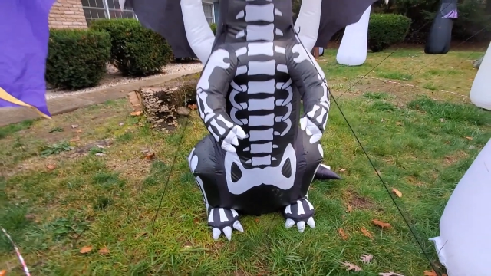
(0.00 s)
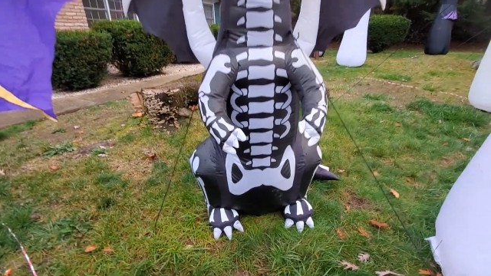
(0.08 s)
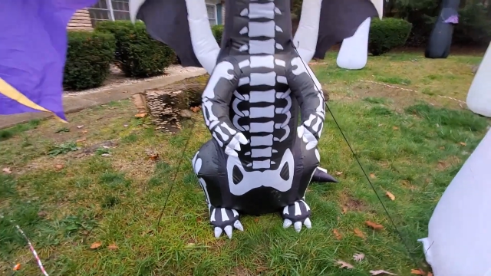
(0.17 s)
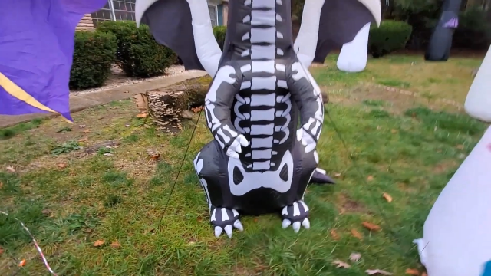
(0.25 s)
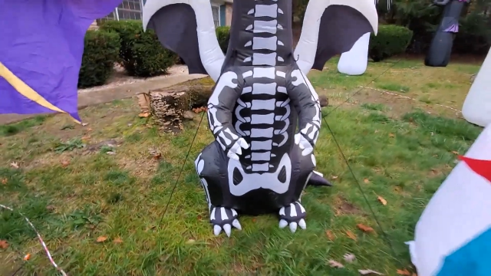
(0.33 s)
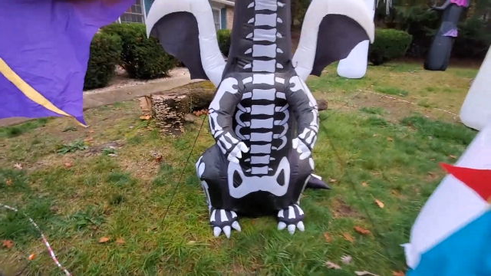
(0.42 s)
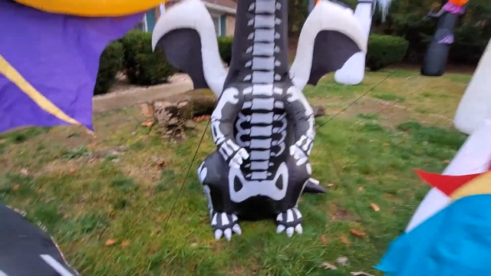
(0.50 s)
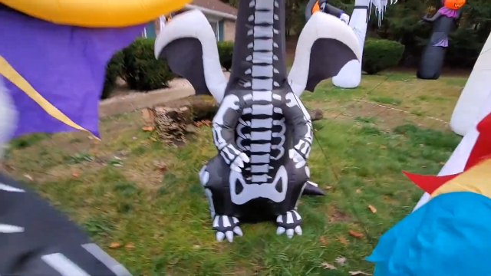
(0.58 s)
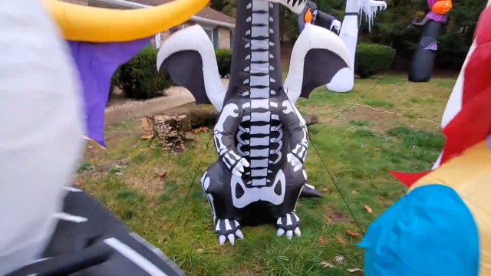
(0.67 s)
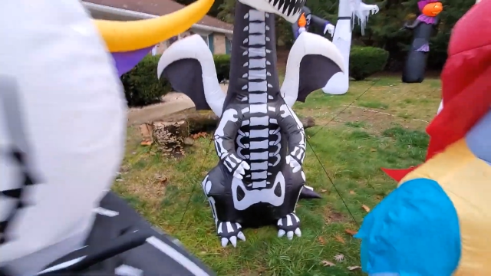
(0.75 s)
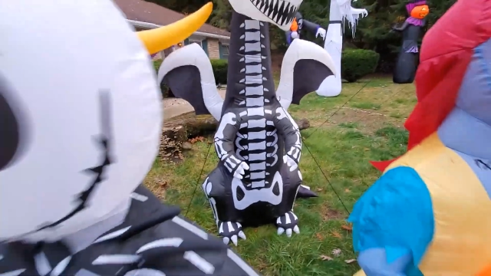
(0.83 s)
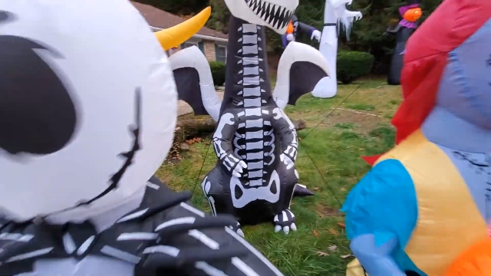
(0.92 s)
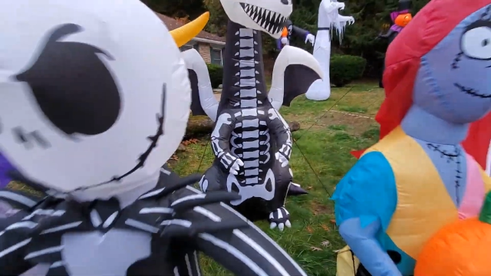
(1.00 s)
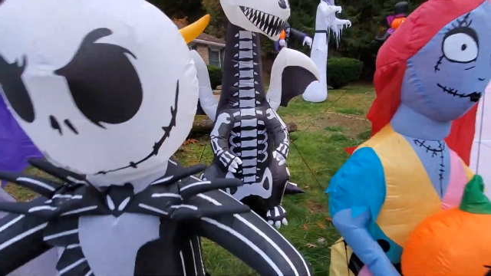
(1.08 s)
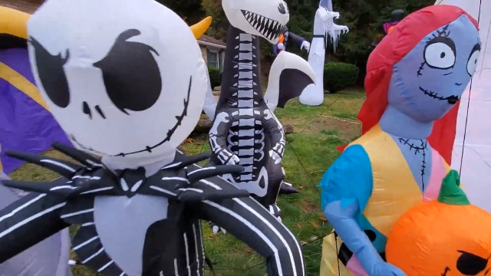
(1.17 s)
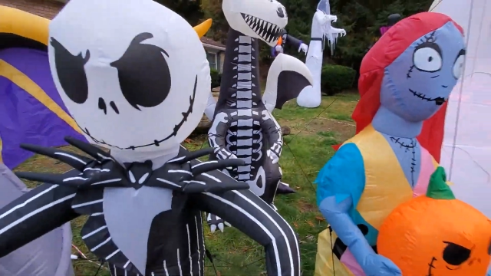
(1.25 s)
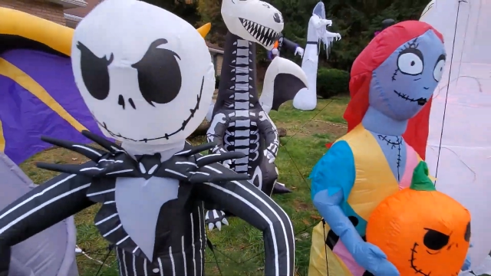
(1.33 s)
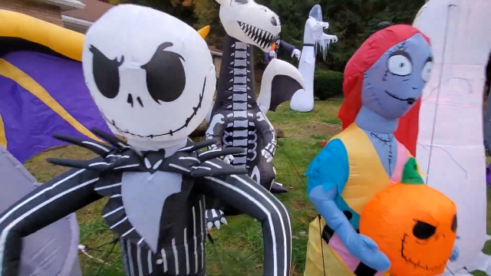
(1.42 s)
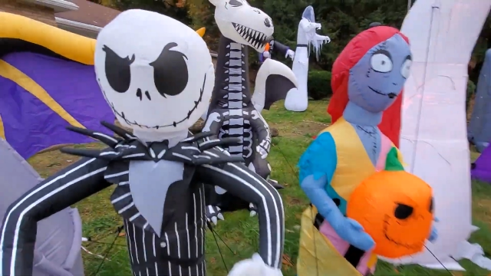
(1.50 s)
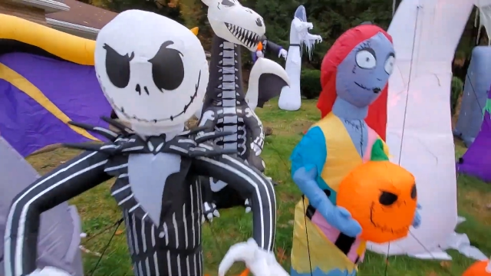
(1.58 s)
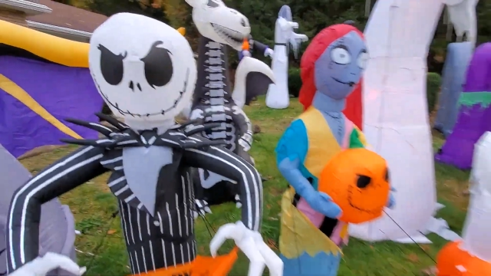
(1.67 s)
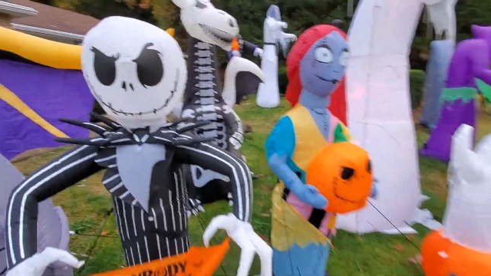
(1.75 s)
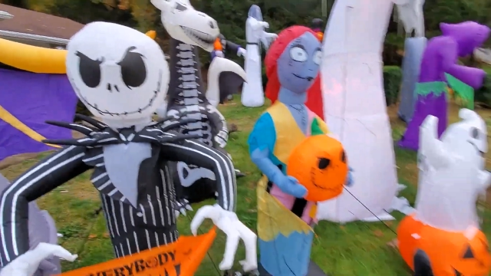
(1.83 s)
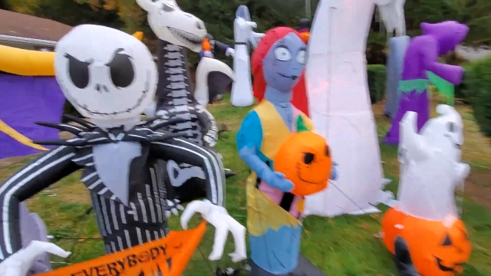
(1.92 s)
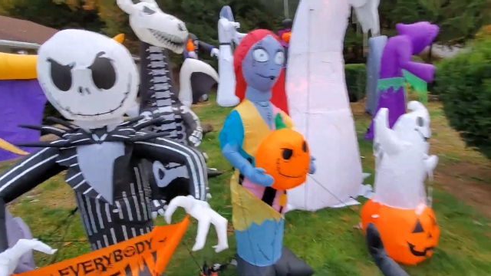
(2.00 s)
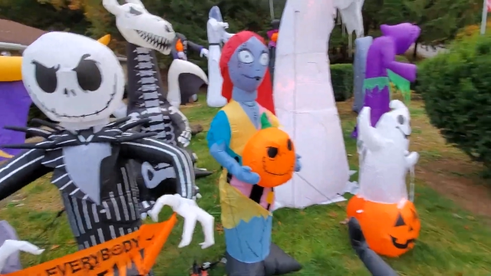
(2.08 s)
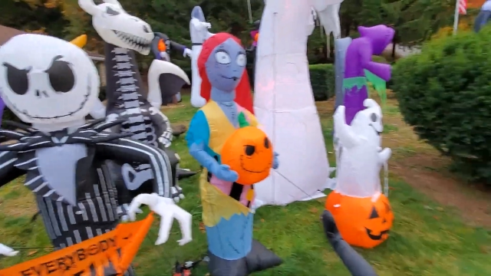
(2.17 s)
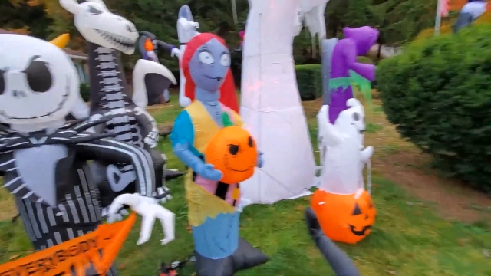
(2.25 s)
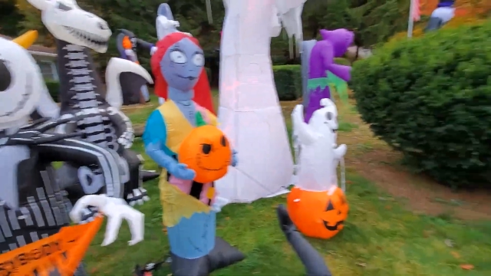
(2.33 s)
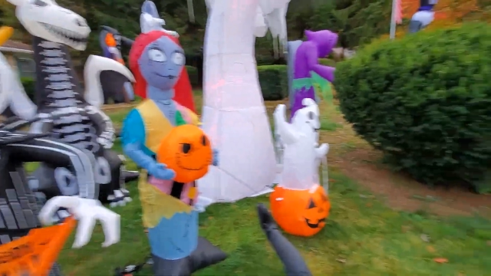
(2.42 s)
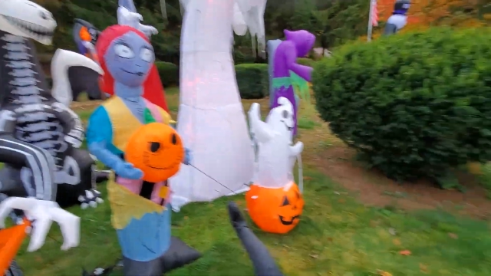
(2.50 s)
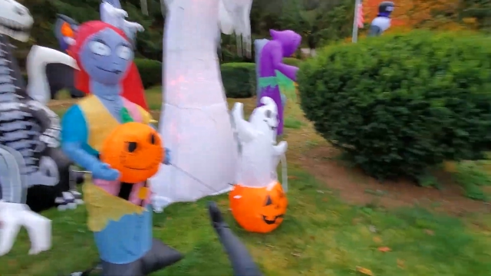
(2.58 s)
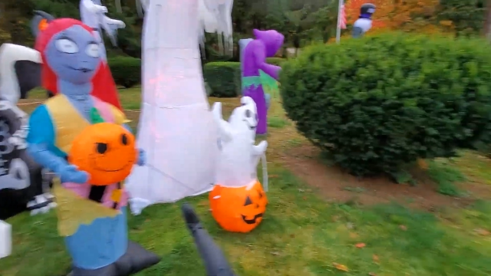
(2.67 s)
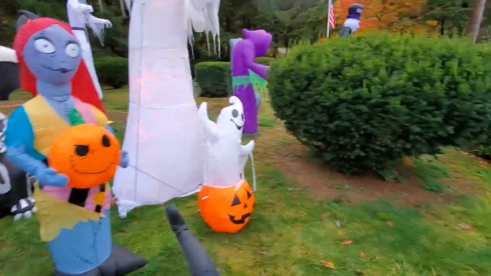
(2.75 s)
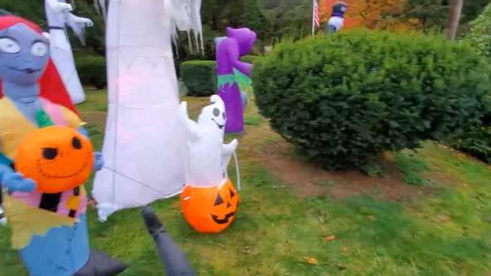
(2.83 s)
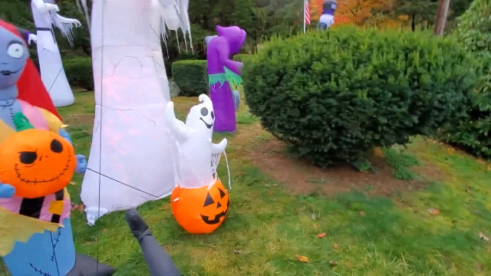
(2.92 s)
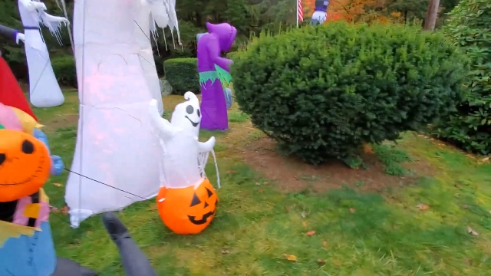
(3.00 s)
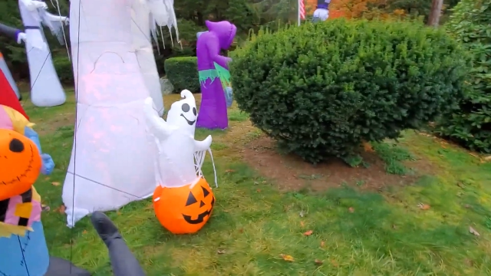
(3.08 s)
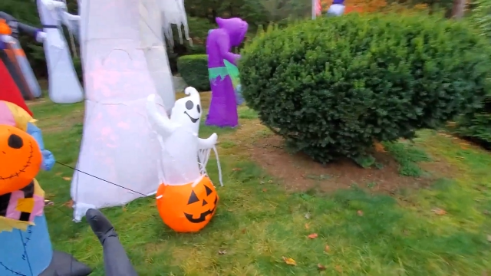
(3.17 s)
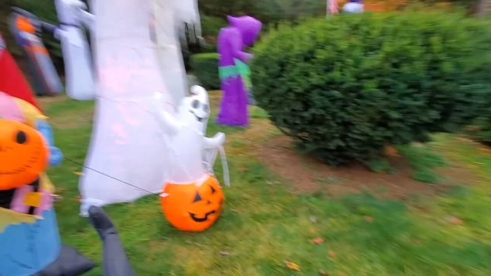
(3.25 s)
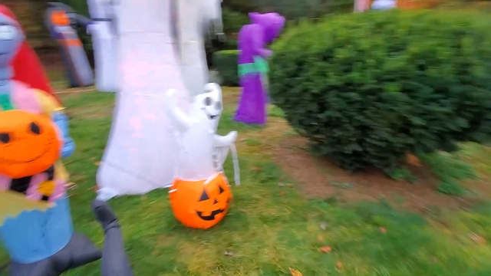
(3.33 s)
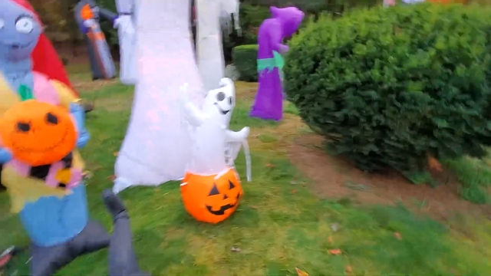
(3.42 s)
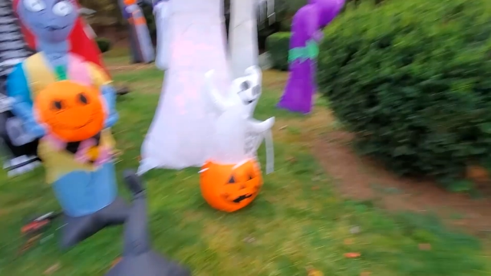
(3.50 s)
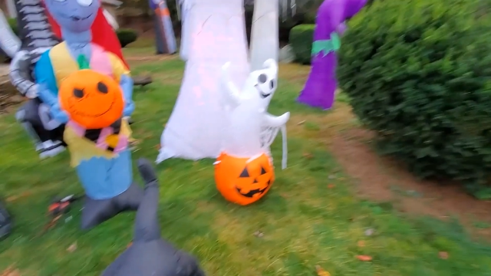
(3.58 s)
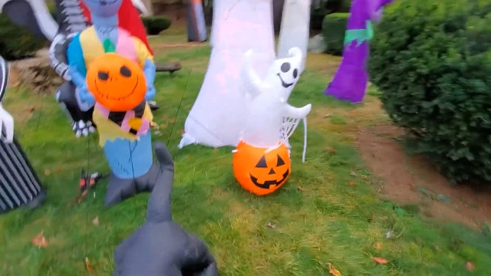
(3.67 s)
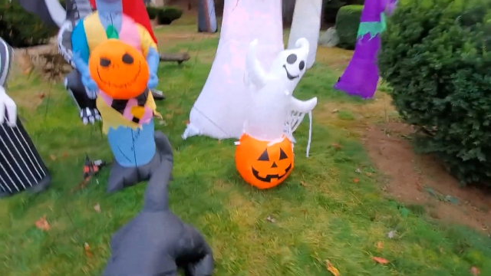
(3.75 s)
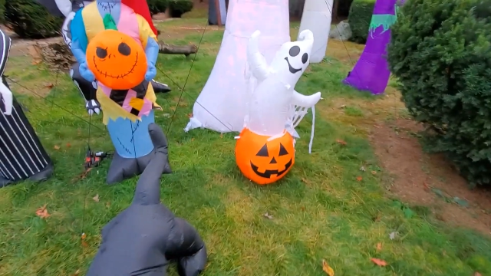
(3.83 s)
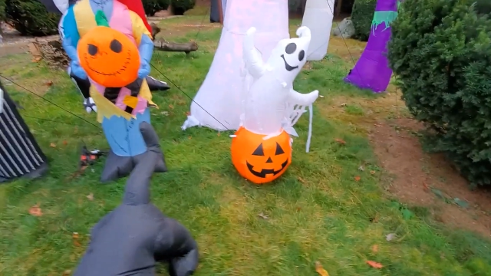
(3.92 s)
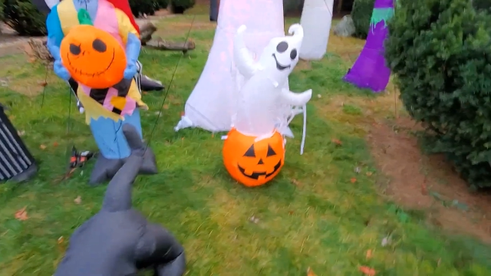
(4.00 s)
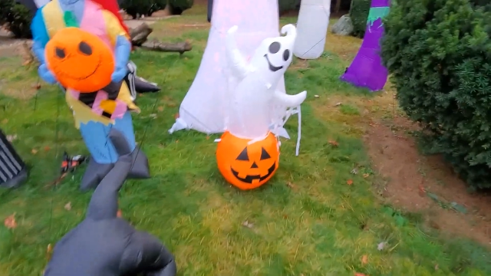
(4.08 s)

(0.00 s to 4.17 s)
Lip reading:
Nobody's mouth can be seen.